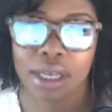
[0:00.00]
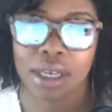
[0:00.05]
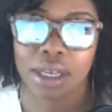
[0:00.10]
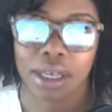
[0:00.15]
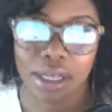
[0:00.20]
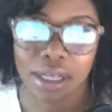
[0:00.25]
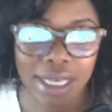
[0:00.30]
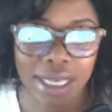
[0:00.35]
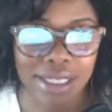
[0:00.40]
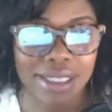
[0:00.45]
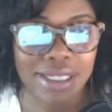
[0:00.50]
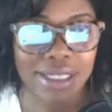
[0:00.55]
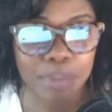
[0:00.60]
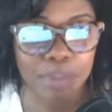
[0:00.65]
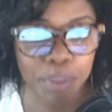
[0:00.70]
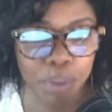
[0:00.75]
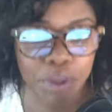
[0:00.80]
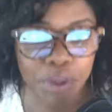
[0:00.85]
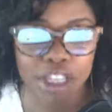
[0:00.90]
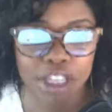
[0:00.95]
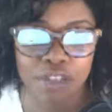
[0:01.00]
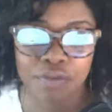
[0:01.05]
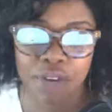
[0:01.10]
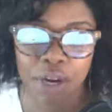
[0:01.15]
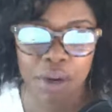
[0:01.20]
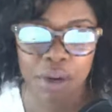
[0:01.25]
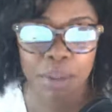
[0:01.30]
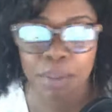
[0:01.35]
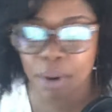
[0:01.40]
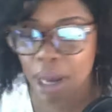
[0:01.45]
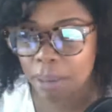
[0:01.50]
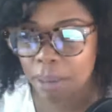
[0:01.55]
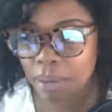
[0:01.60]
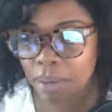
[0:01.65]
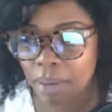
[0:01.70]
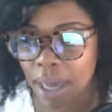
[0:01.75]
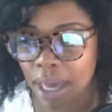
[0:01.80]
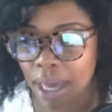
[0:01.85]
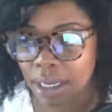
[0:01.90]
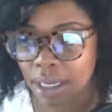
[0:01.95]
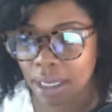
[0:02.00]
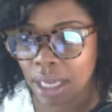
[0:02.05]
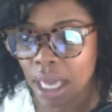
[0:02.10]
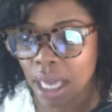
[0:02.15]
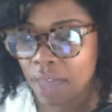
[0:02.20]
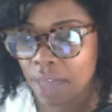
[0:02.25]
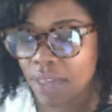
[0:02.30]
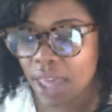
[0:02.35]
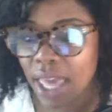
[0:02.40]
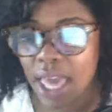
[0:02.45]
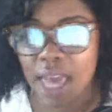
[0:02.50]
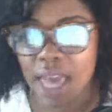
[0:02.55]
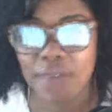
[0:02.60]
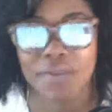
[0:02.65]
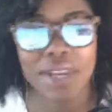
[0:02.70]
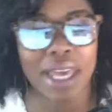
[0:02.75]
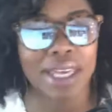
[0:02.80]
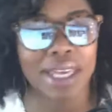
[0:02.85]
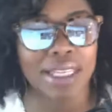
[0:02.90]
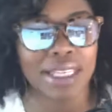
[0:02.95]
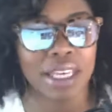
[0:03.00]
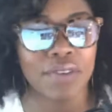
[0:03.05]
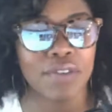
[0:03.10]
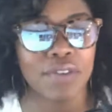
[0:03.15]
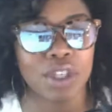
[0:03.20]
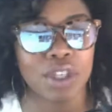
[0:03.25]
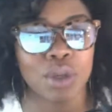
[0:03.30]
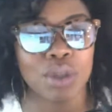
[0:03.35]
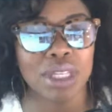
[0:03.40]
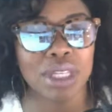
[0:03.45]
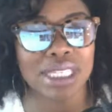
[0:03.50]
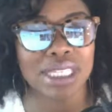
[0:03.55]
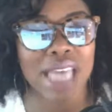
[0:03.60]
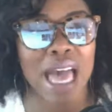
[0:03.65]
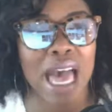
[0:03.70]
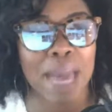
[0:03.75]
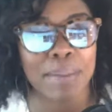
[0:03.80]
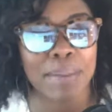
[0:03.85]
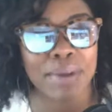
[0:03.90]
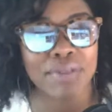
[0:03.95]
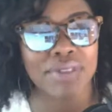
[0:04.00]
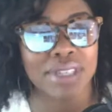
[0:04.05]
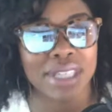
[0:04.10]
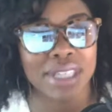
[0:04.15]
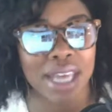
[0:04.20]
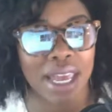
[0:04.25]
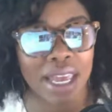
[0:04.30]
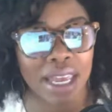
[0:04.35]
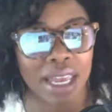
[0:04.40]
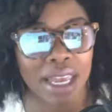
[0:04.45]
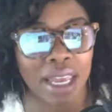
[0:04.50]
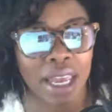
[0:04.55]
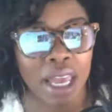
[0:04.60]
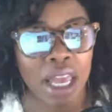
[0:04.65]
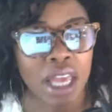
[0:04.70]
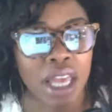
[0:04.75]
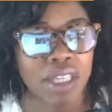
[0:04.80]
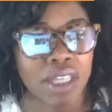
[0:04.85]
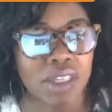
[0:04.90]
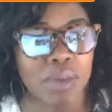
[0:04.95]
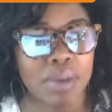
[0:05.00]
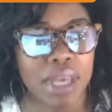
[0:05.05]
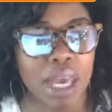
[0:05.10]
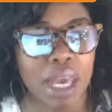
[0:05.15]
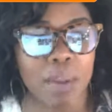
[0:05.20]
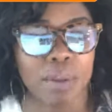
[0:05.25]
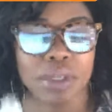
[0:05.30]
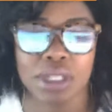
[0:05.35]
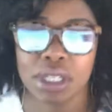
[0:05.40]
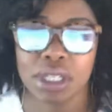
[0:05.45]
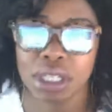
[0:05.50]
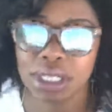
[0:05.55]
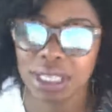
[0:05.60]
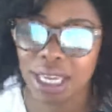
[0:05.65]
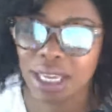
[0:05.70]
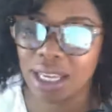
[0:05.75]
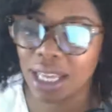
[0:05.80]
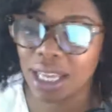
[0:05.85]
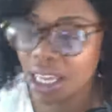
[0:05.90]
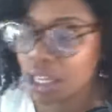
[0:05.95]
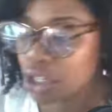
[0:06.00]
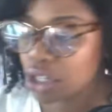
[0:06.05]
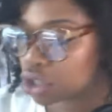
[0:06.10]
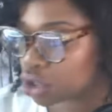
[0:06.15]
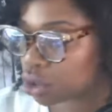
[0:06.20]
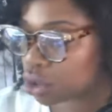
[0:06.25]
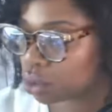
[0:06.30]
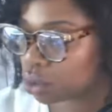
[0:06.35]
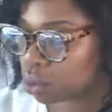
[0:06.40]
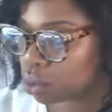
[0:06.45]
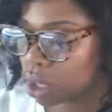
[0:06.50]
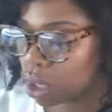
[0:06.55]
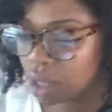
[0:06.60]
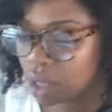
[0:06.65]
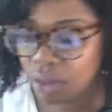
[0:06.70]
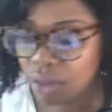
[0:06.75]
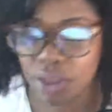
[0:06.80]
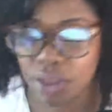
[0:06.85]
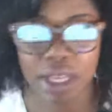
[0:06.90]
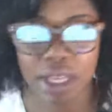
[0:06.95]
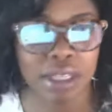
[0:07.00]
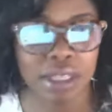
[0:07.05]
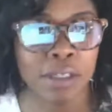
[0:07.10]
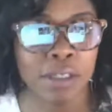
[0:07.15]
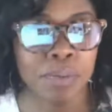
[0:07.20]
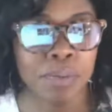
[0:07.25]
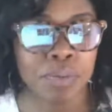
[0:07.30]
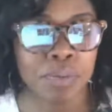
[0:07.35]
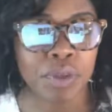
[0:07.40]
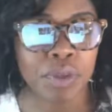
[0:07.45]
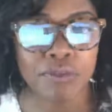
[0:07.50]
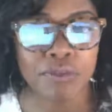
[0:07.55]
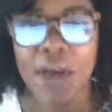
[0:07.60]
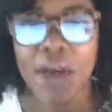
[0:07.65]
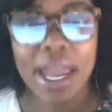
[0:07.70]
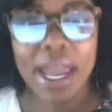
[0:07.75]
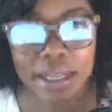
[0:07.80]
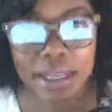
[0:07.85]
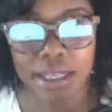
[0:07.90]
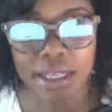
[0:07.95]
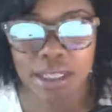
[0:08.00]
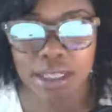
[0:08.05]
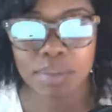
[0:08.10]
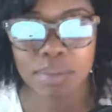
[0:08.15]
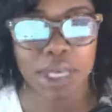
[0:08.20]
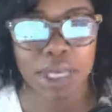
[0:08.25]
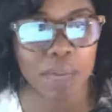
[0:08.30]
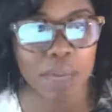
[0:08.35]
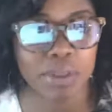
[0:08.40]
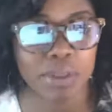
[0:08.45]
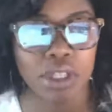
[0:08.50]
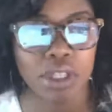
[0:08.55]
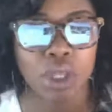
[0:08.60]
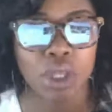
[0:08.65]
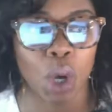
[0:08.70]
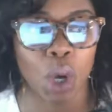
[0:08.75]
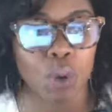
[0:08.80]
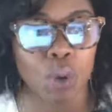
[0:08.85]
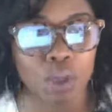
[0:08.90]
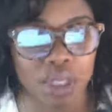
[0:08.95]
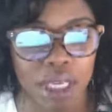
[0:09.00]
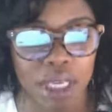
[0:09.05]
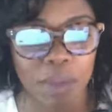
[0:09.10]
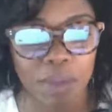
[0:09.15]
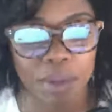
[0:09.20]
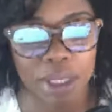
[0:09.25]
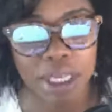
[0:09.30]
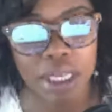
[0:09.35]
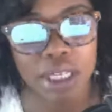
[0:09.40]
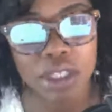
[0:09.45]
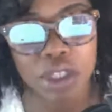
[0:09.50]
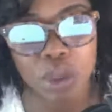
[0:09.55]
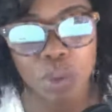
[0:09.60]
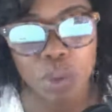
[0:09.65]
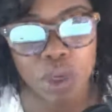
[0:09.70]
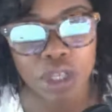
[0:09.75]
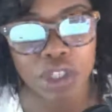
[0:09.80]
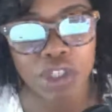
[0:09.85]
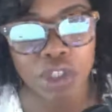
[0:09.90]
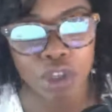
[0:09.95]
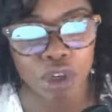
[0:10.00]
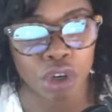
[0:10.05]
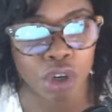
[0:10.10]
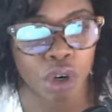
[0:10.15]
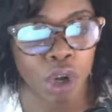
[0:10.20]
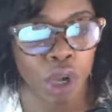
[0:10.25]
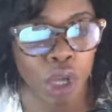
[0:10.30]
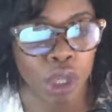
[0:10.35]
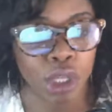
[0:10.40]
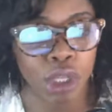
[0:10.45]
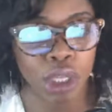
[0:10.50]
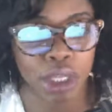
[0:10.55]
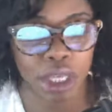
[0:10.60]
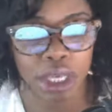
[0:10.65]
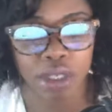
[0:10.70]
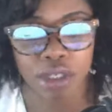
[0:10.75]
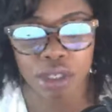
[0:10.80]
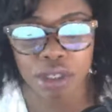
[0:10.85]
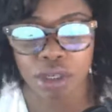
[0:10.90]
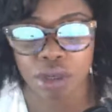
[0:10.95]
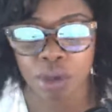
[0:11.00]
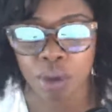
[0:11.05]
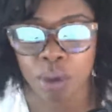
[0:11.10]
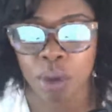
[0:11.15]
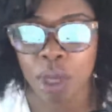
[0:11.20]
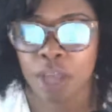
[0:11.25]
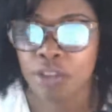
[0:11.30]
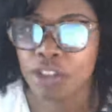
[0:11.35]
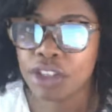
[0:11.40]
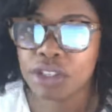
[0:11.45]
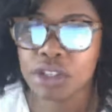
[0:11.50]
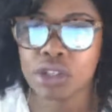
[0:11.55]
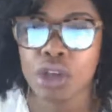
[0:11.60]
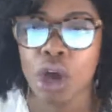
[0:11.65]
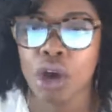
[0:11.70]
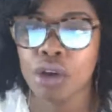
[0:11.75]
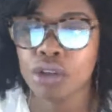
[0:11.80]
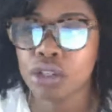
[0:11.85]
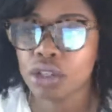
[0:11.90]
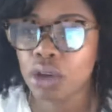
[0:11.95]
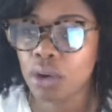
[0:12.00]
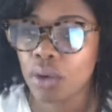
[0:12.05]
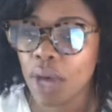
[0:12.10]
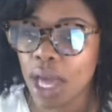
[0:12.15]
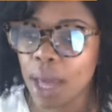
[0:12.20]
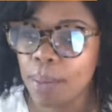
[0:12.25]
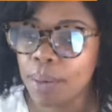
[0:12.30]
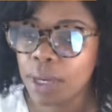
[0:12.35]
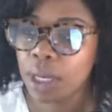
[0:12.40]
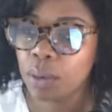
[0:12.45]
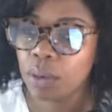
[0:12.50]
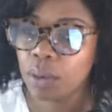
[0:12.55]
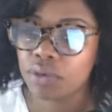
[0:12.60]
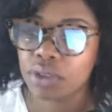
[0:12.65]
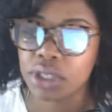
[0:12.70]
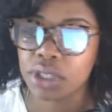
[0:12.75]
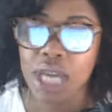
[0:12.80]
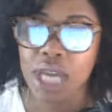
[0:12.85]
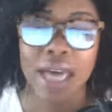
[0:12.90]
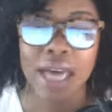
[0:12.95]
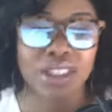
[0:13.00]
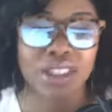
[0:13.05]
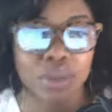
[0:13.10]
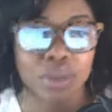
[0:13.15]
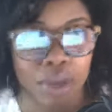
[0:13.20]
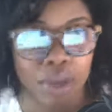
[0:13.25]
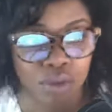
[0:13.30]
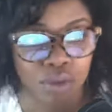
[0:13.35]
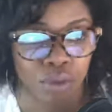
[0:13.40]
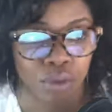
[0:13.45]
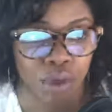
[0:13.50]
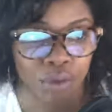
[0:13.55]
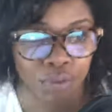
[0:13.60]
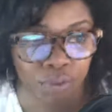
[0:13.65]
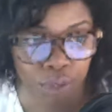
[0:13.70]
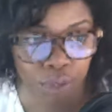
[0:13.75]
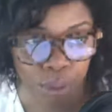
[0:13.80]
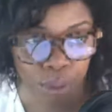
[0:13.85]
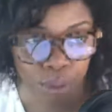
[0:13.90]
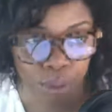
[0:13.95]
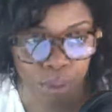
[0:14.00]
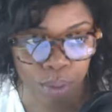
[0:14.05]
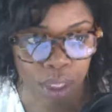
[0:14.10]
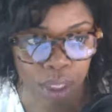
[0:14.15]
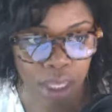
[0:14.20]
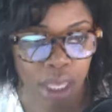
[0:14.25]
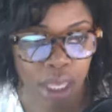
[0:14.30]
that's very problematic. They have not given you the time of day to be able to get into these filings, to be able to go deeply into what you're looking to do. This is also happening with document review.